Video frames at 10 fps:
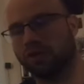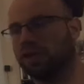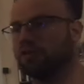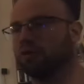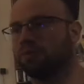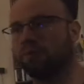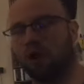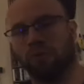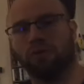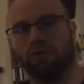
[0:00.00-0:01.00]
either
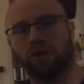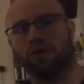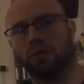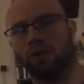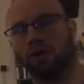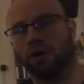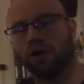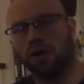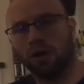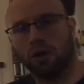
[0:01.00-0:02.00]
palm muted or
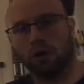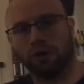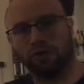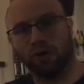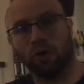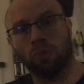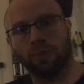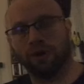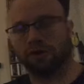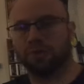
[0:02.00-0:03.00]

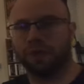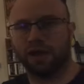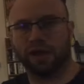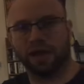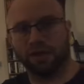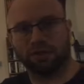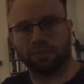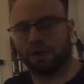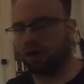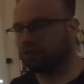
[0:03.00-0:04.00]
open, depending on the
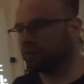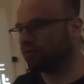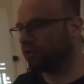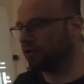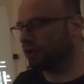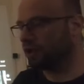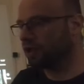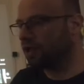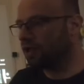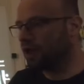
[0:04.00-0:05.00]
part of the riff that you're hearing.
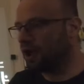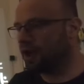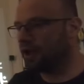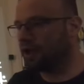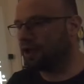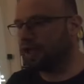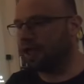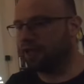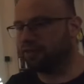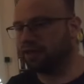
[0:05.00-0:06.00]

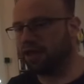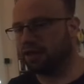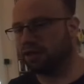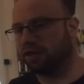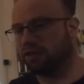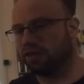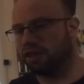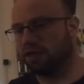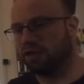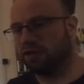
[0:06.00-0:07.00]
And then
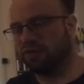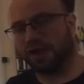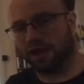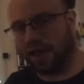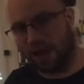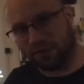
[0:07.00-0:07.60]
the second half of